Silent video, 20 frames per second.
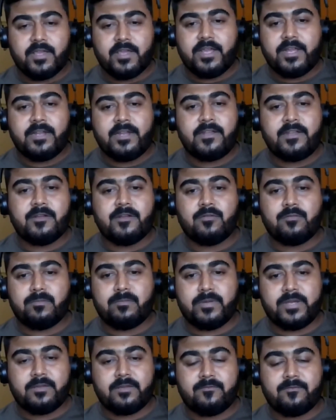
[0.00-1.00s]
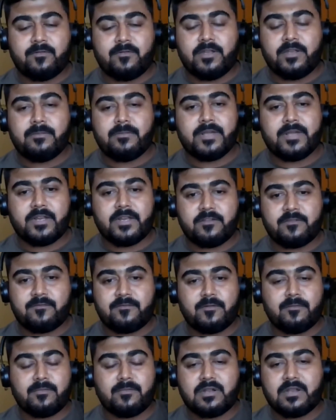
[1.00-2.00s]
Intune being fully managed
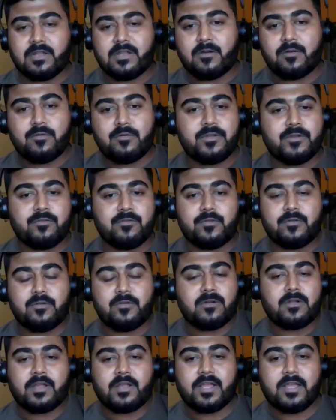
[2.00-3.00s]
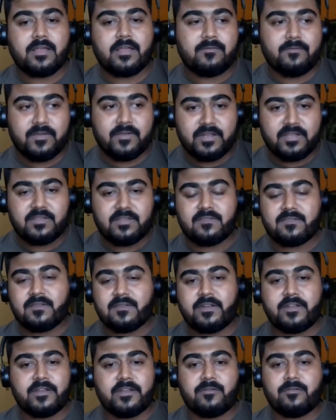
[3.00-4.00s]
from cloud, you do not have any
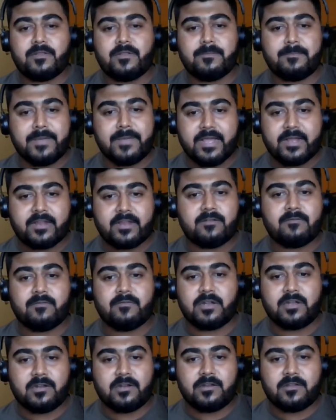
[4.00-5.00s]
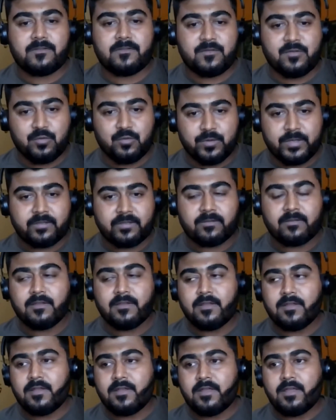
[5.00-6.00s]
insight into the backend what it is doing.
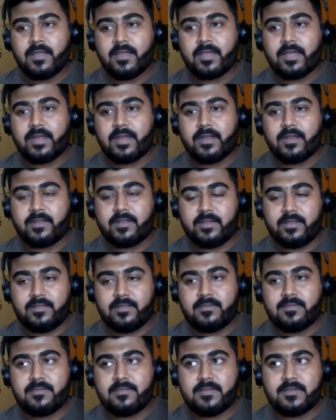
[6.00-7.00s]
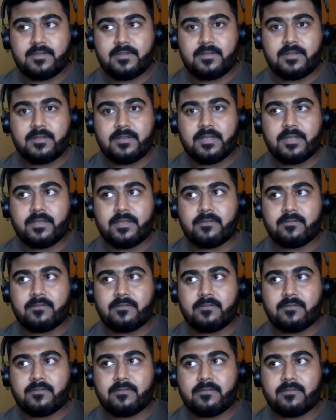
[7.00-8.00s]
And in there, like
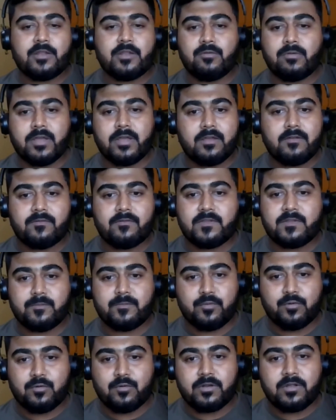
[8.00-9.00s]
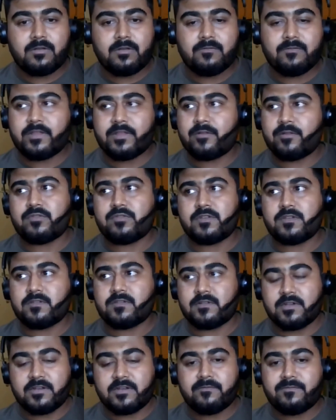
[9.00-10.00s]
what you have is a portal where you
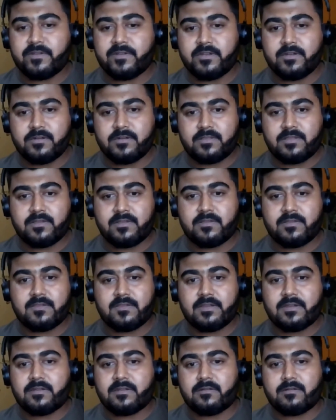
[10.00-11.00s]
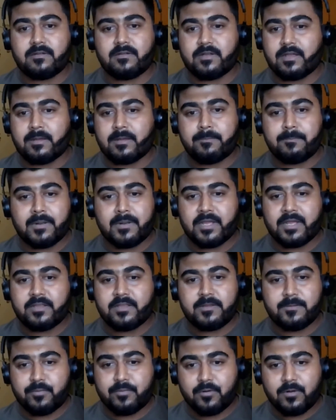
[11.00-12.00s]
just configure things and apply
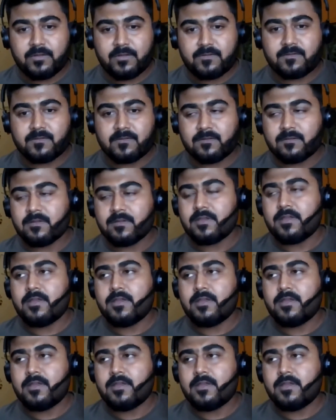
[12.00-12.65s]
the policies.